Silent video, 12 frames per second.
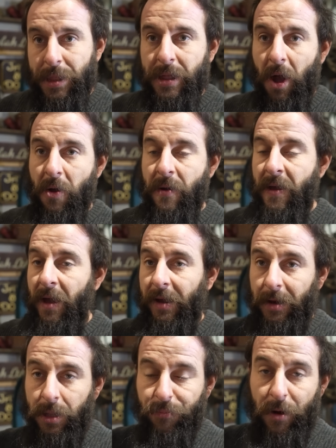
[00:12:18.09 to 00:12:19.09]
So I'm
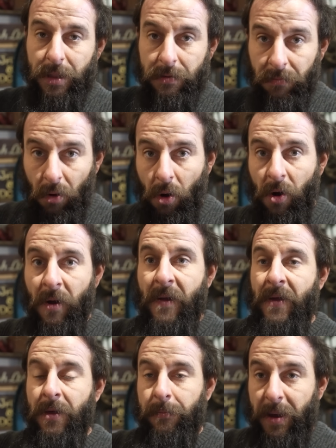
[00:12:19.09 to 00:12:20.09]
going to spray some more
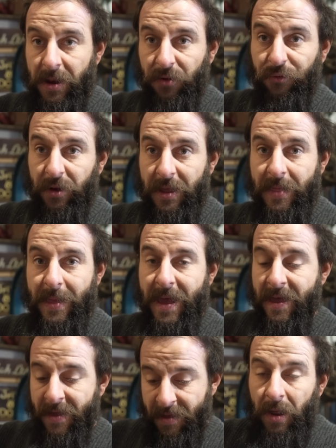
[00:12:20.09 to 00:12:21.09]
penetrant in
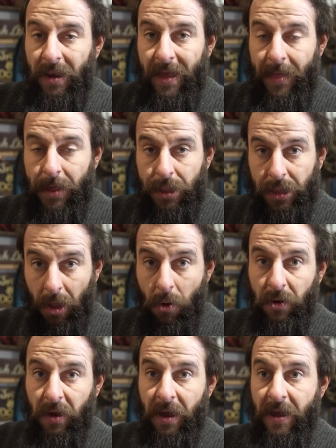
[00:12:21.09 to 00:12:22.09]
there, let that
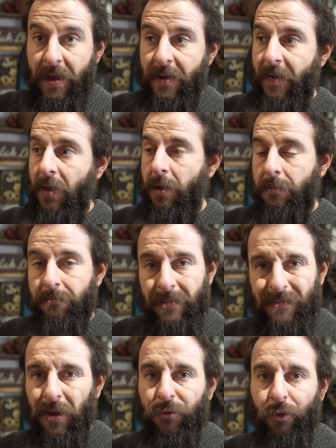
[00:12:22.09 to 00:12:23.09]
soak.
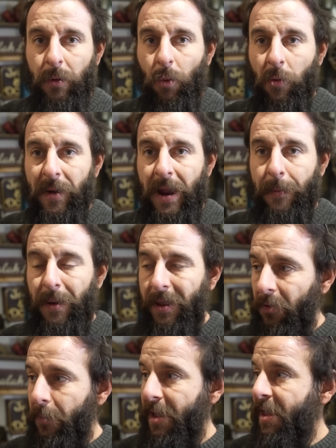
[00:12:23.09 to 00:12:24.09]
Maybe I'll try and warm it up a
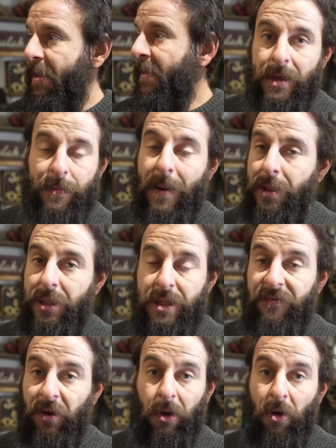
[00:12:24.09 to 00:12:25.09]
little bit. It's about
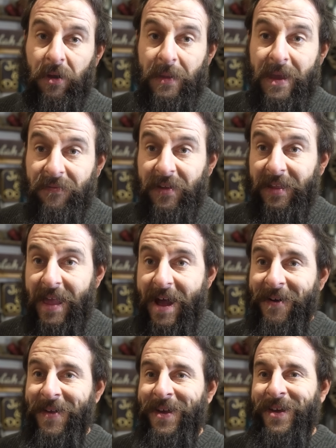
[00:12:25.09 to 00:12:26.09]
7 o'clock in the evening
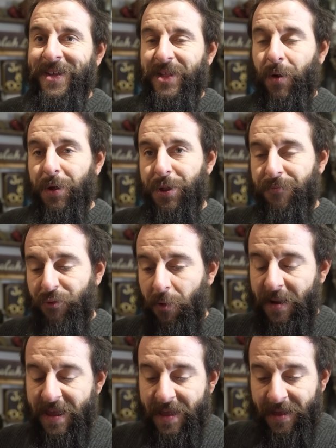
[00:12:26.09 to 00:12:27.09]
now, so I should
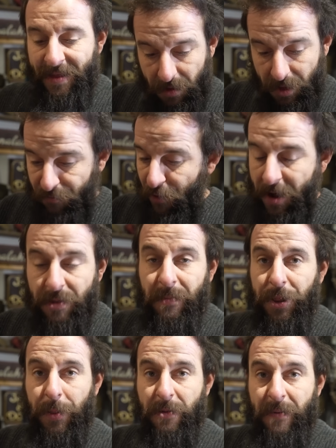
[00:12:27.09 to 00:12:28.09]
probably spray as
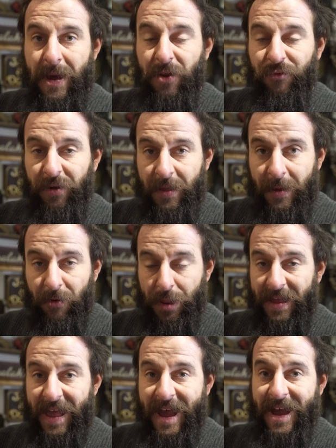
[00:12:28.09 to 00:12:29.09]
much of this penetrant in there as
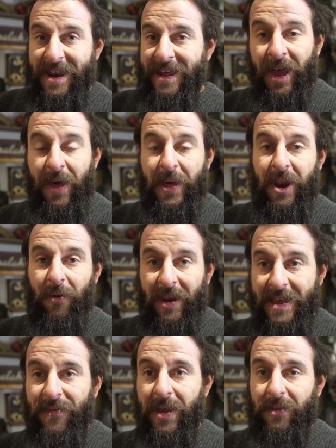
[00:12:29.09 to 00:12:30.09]
I can, and then I'll
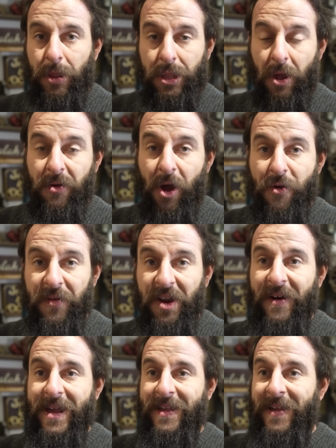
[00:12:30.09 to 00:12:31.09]
leave it to soak
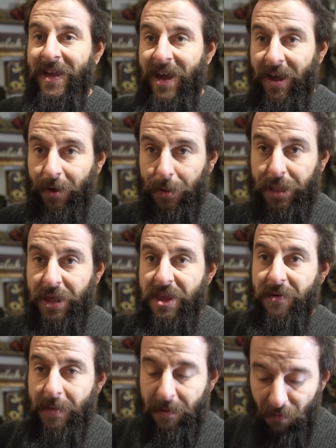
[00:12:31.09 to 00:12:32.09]
overnight, and I'll see
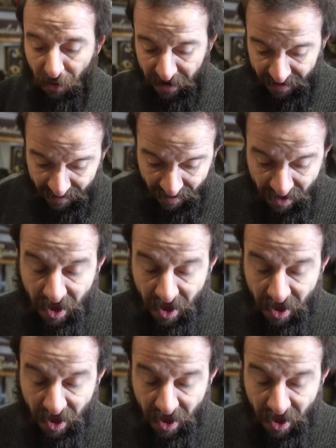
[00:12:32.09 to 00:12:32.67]
you in the morning.